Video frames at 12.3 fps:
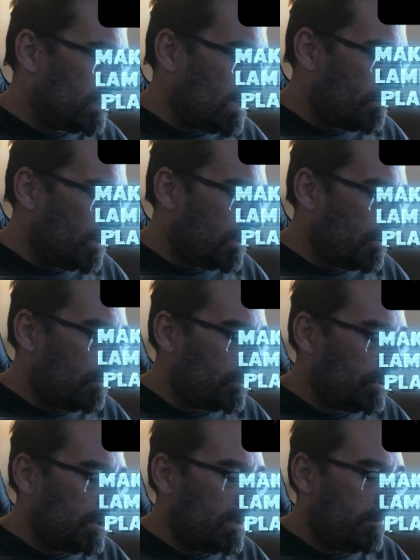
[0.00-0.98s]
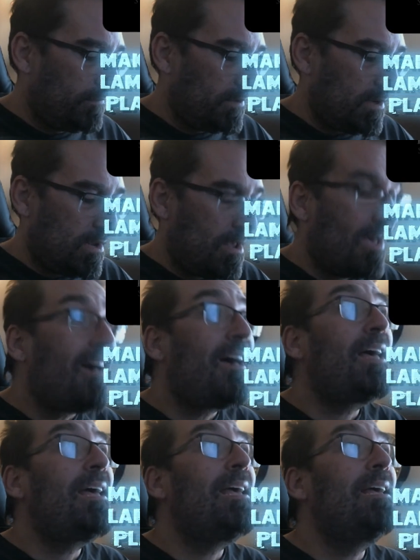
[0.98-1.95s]
I'm going to go Shift
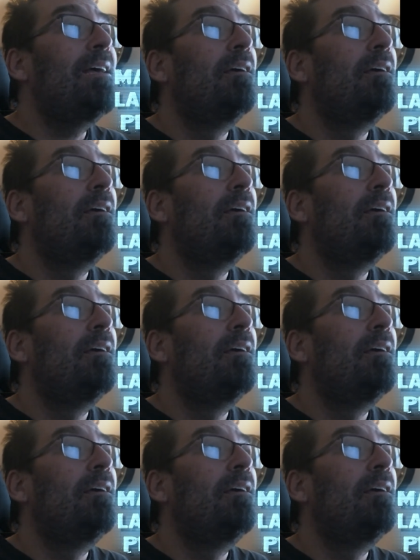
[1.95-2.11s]
I,